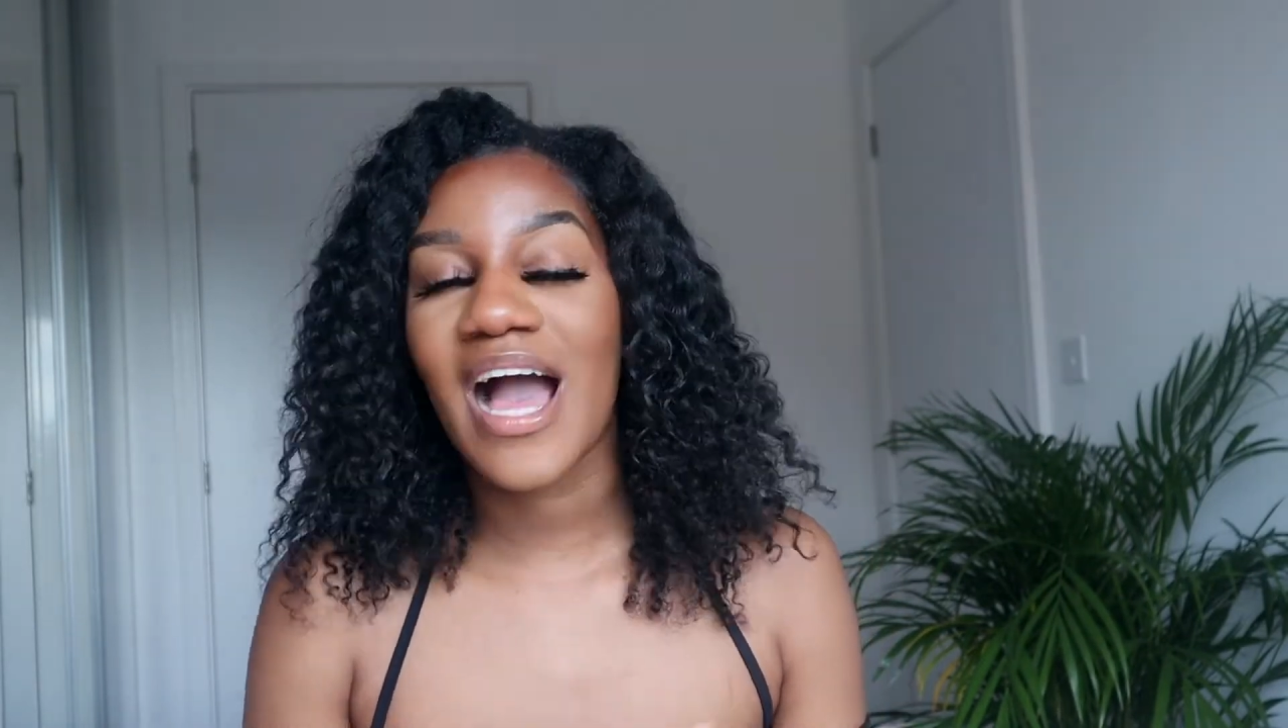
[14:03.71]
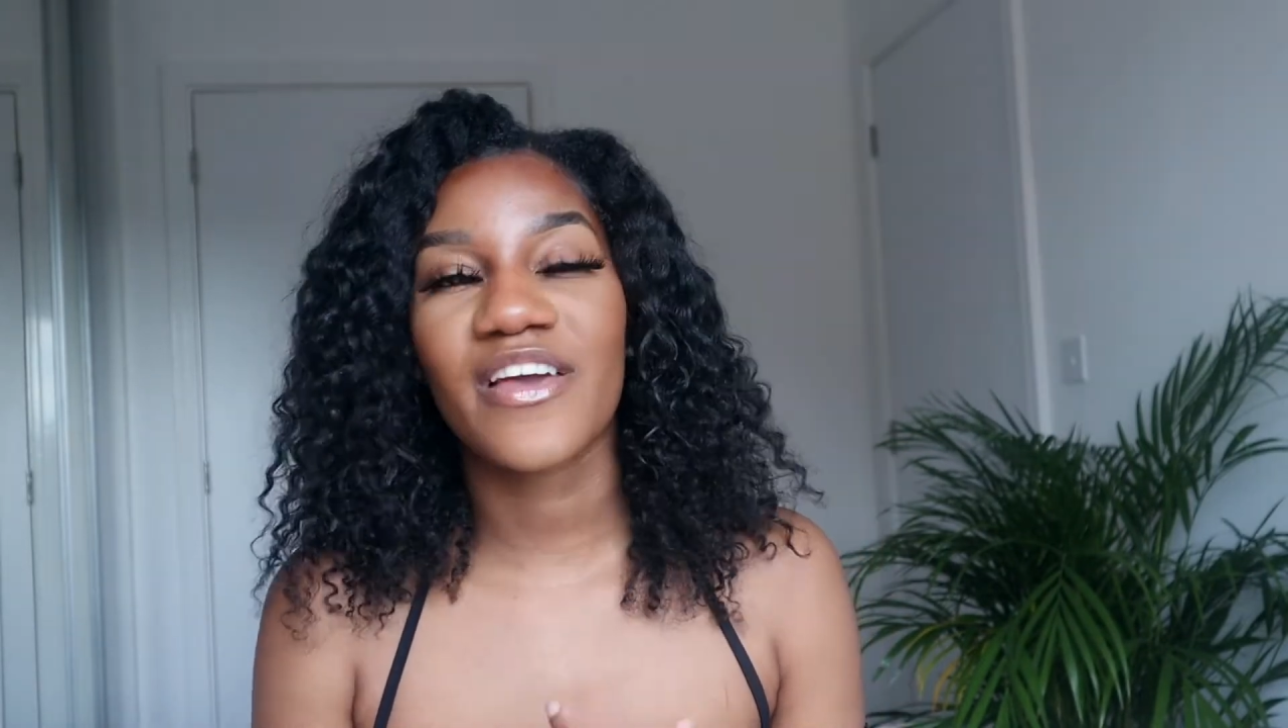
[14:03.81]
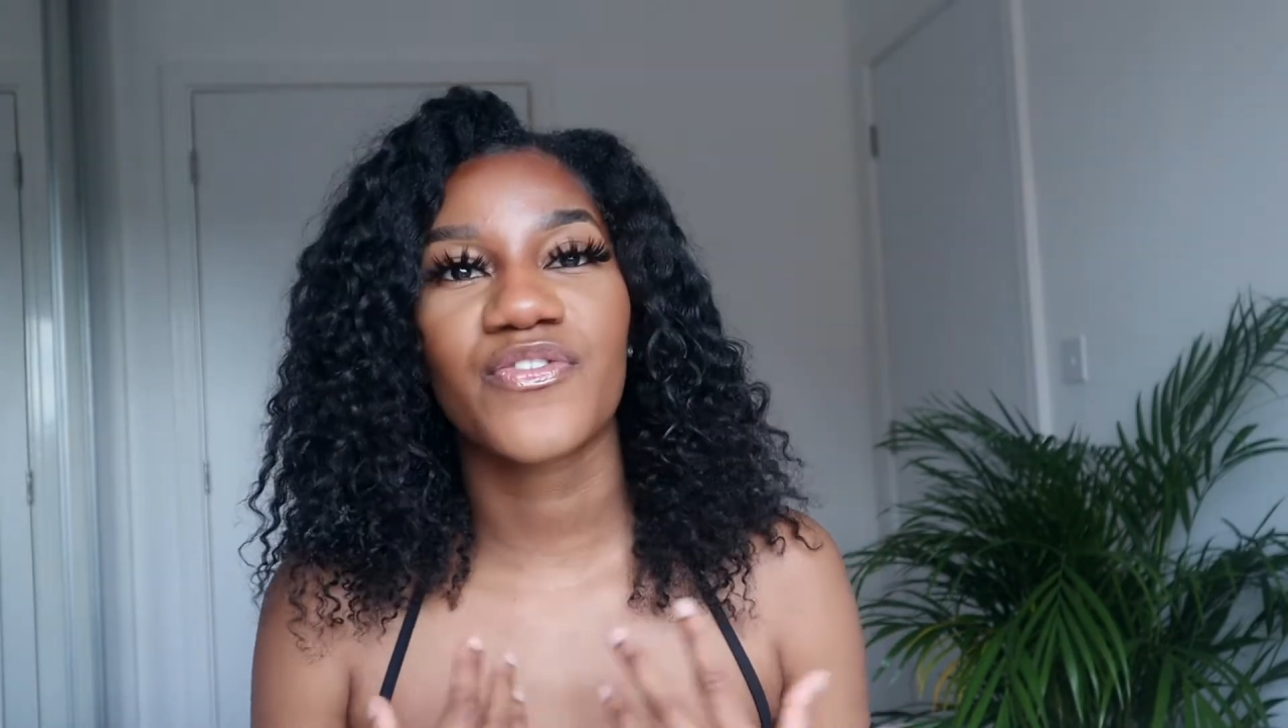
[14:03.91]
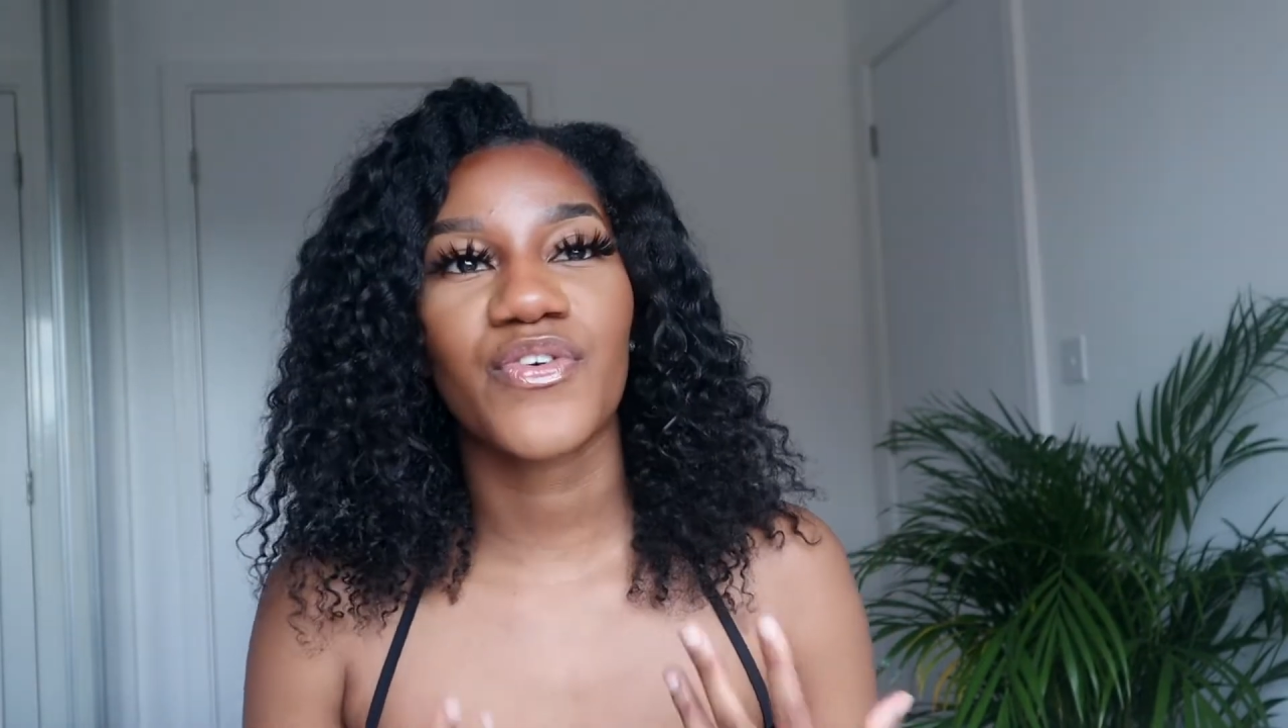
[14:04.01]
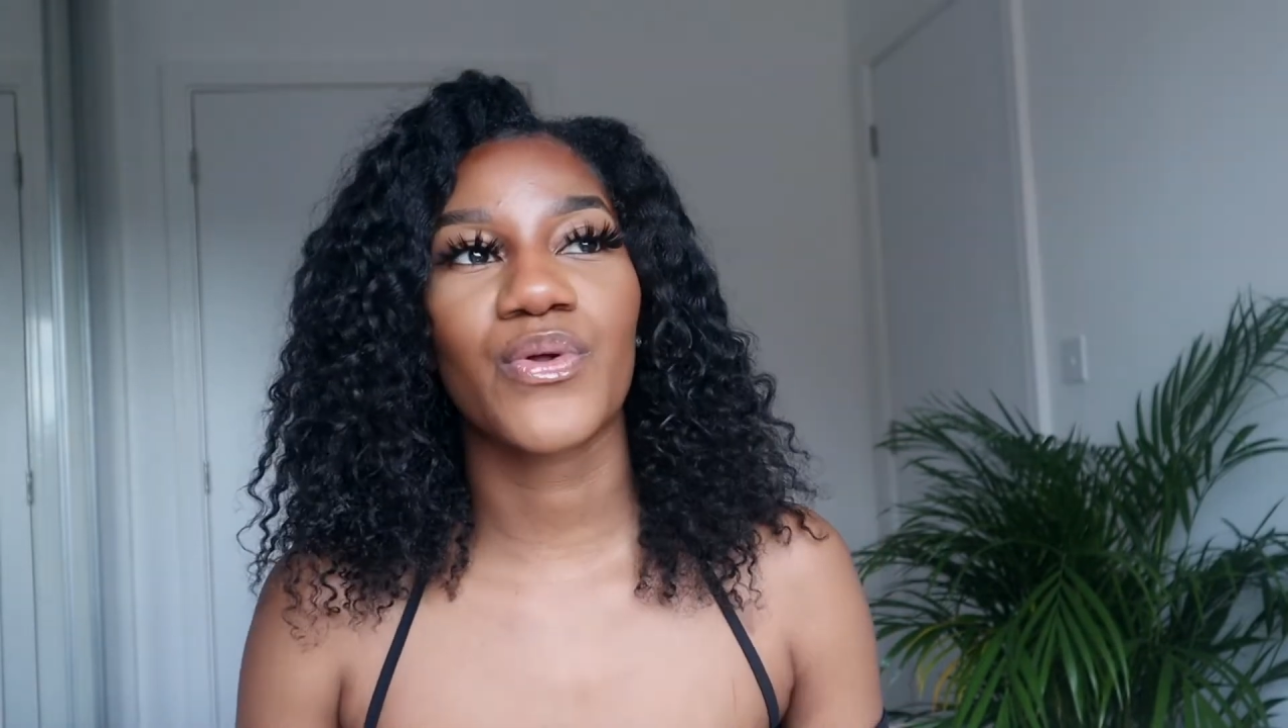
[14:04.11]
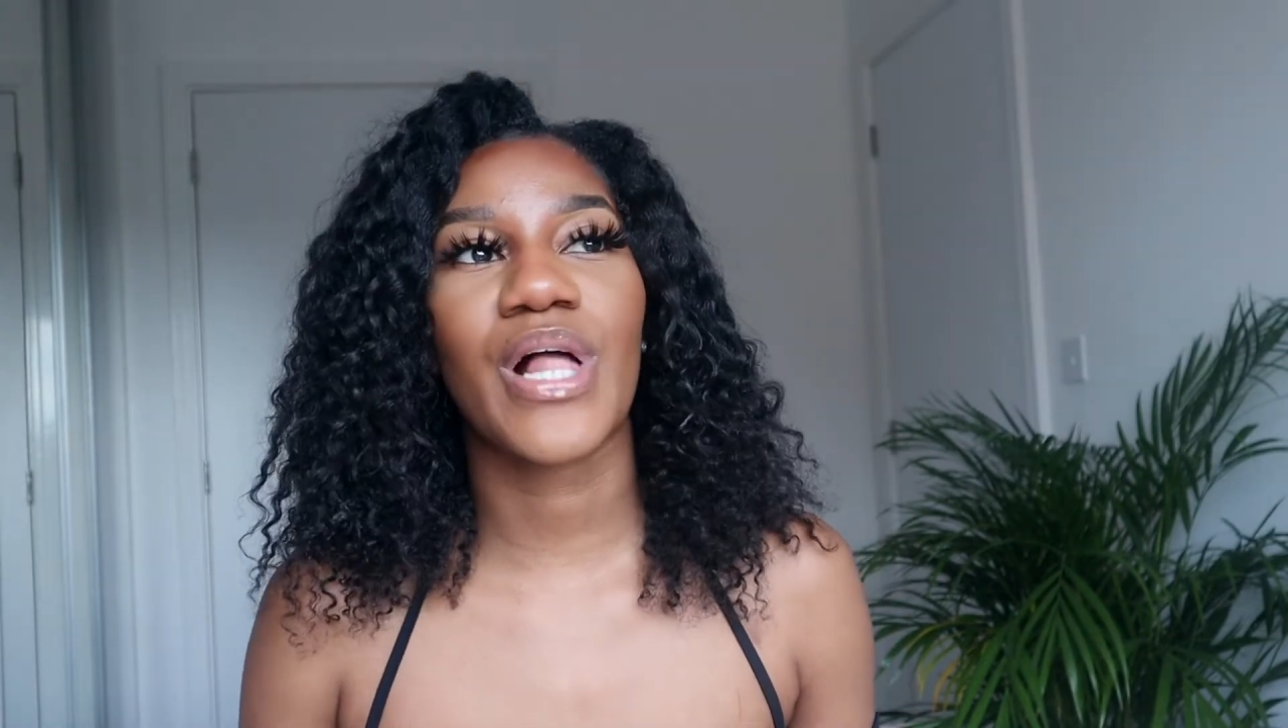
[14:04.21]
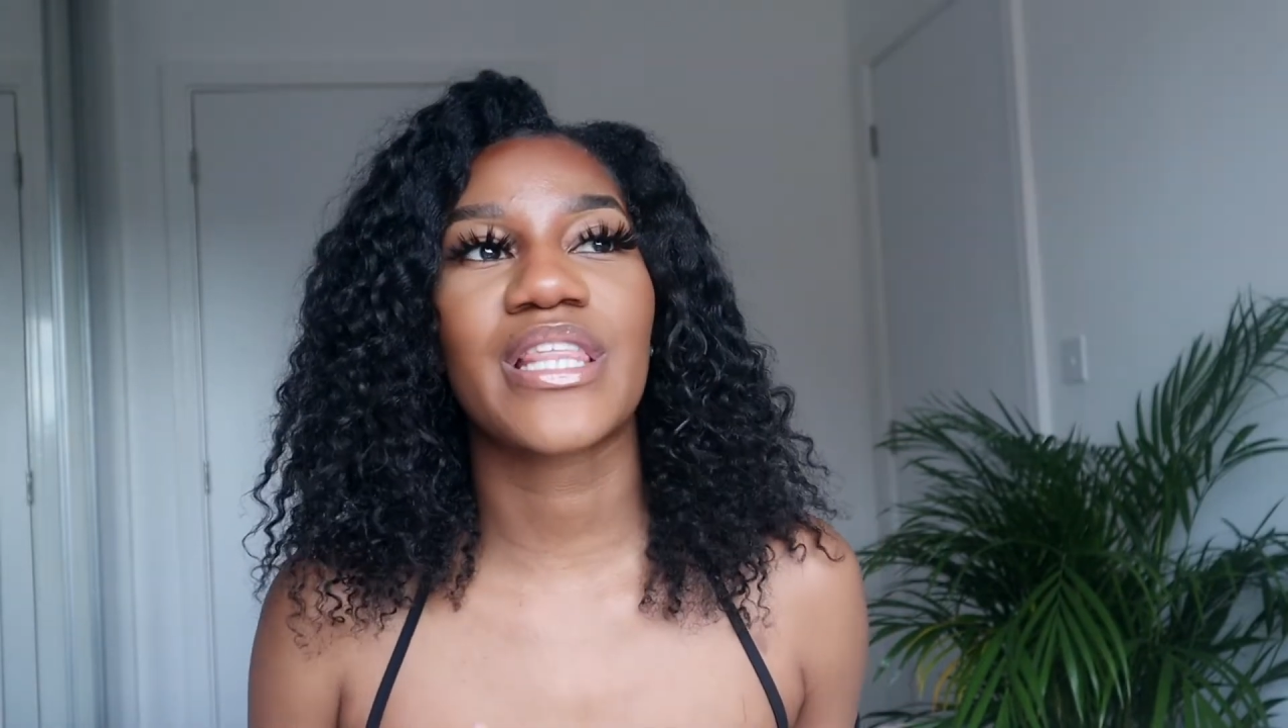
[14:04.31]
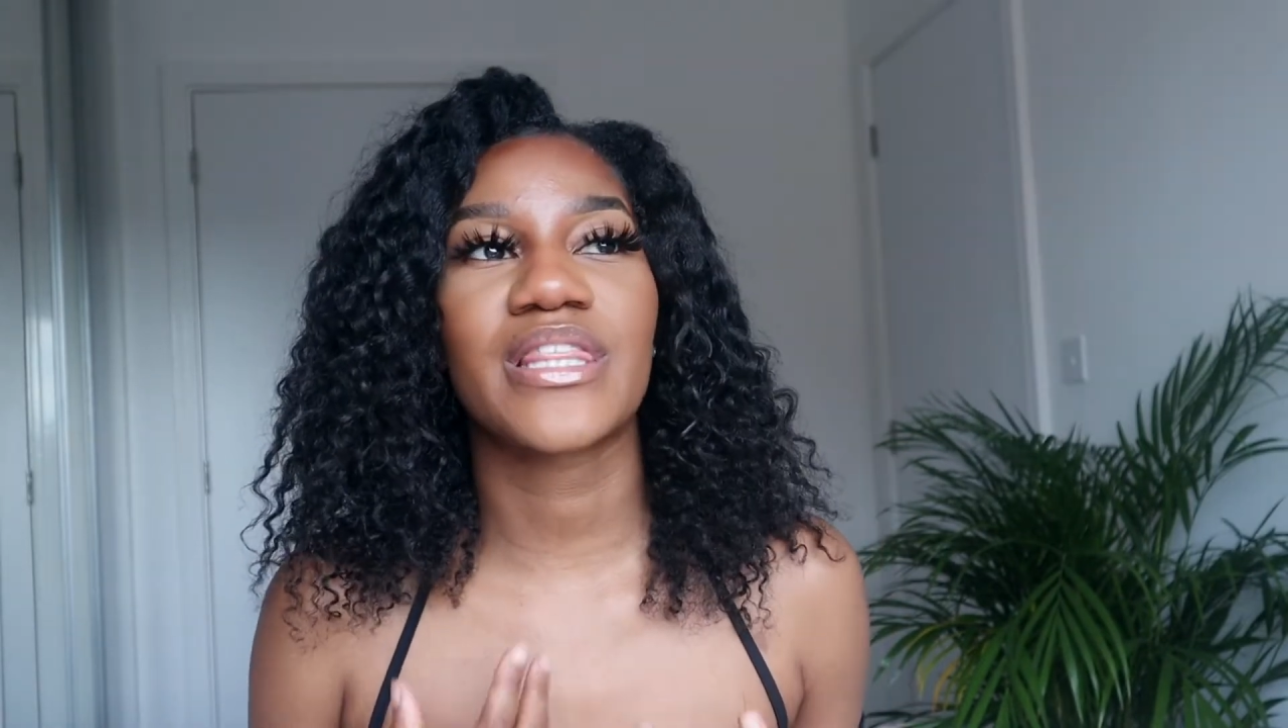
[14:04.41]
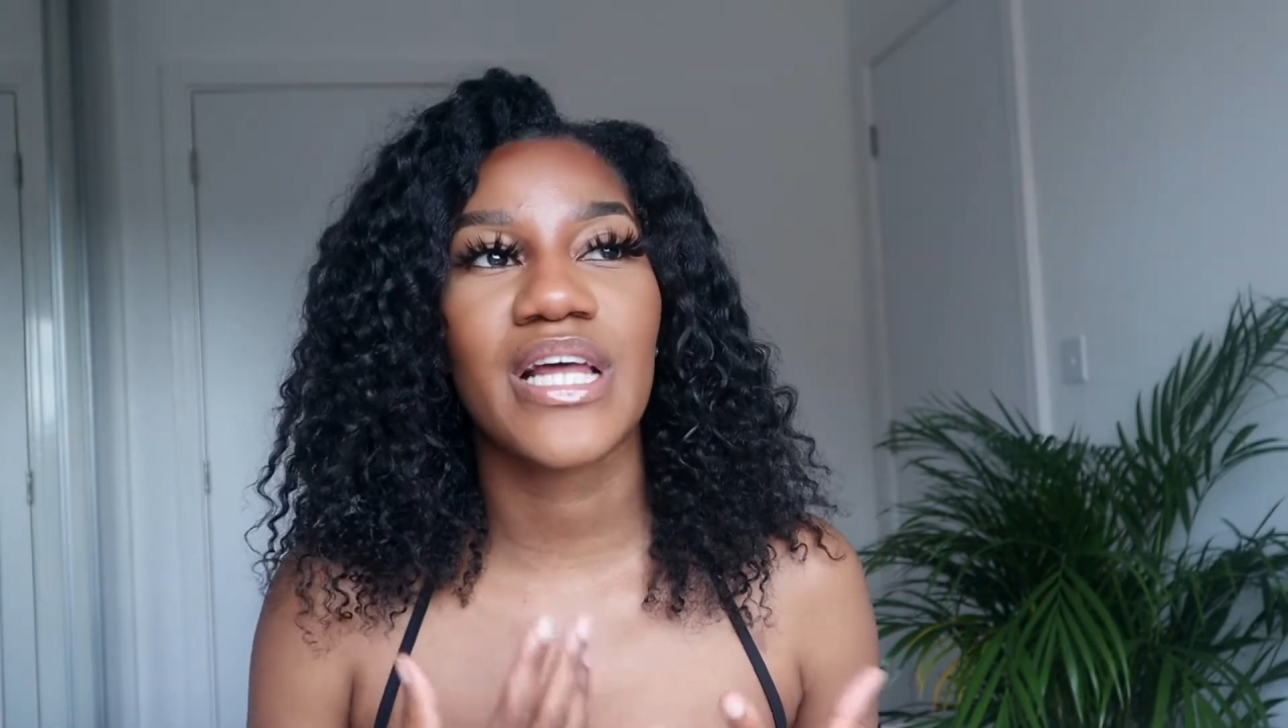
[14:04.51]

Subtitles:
I feel like the